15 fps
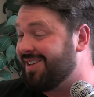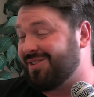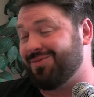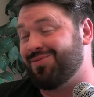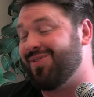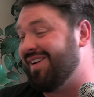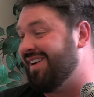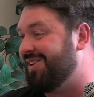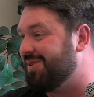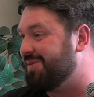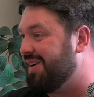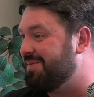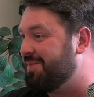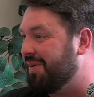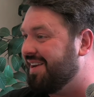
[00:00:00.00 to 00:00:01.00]
that's a really good
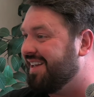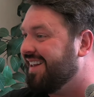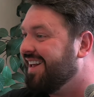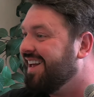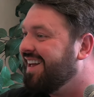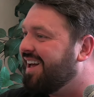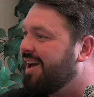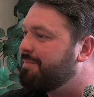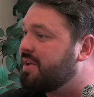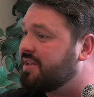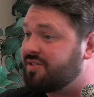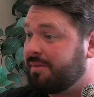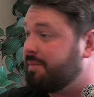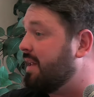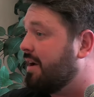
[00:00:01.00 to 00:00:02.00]
way of putting it. Um,
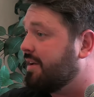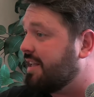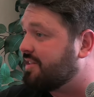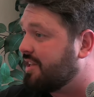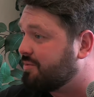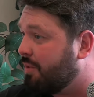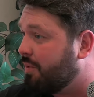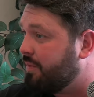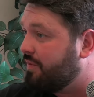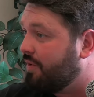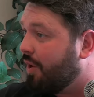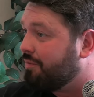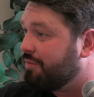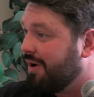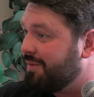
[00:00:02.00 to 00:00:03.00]
because I mean, I guess that's what we've
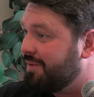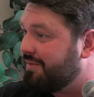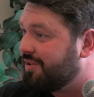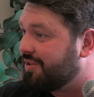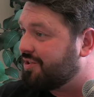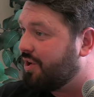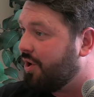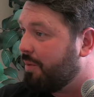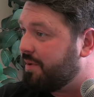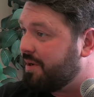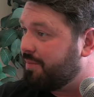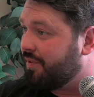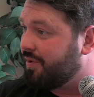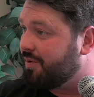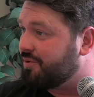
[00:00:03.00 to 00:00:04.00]
got, right? We've just got
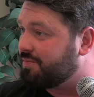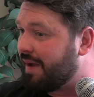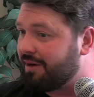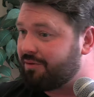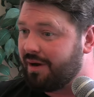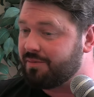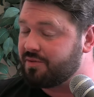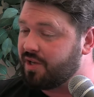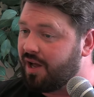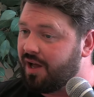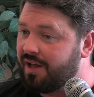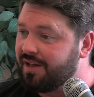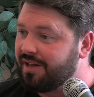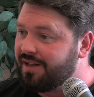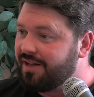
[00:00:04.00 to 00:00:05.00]
people whose backgrounds
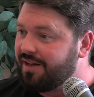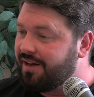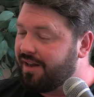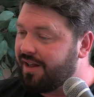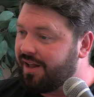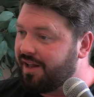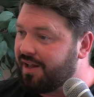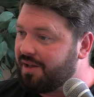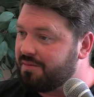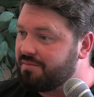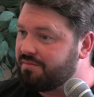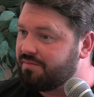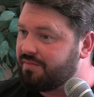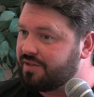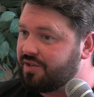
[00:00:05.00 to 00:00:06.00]
are,
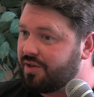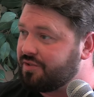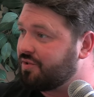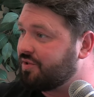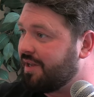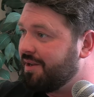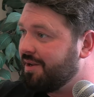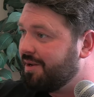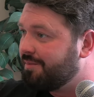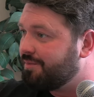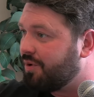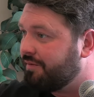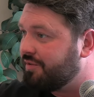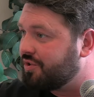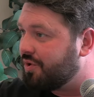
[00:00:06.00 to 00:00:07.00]
um, as, you, as you say,
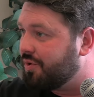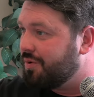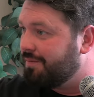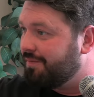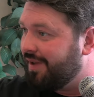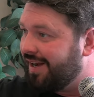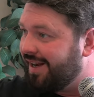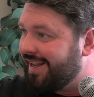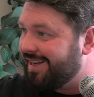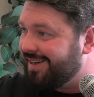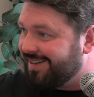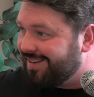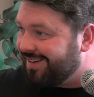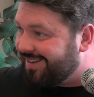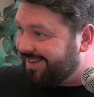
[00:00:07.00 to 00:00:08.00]
private school,
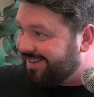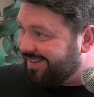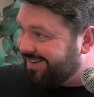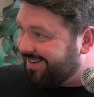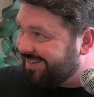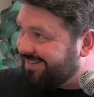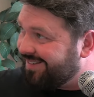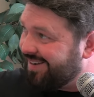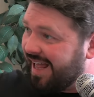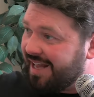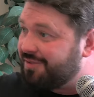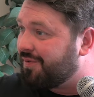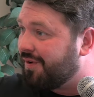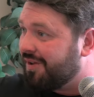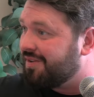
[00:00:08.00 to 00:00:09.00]
elite, yeah,
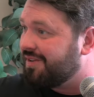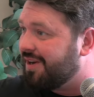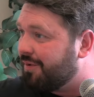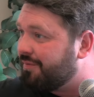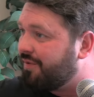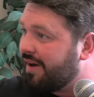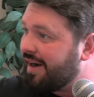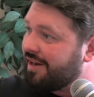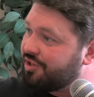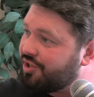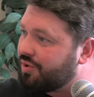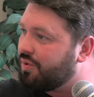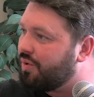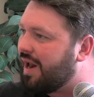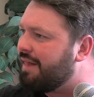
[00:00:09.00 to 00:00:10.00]
hedge fund, you know,
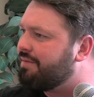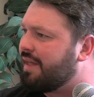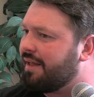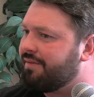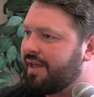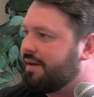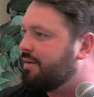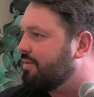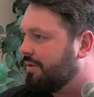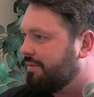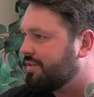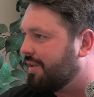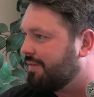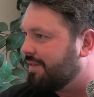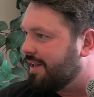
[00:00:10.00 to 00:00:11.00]
financial, and and then all
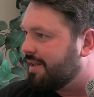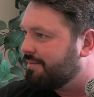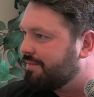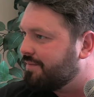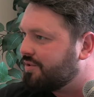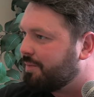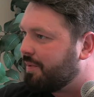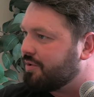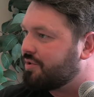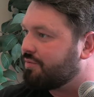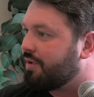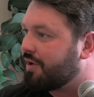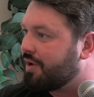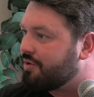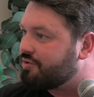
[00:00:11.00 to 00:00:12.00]
of a sudden they're supposed to
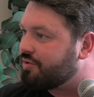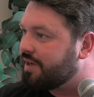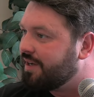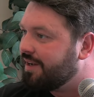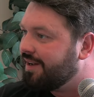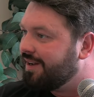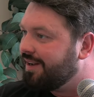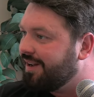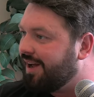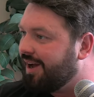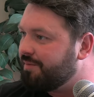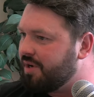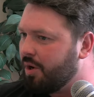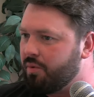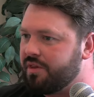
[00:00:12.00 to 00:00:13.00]
run a country
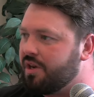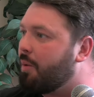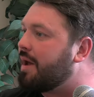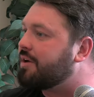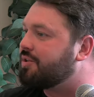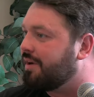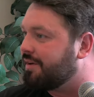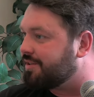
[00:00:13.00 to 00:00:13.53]
um, you know, with no actual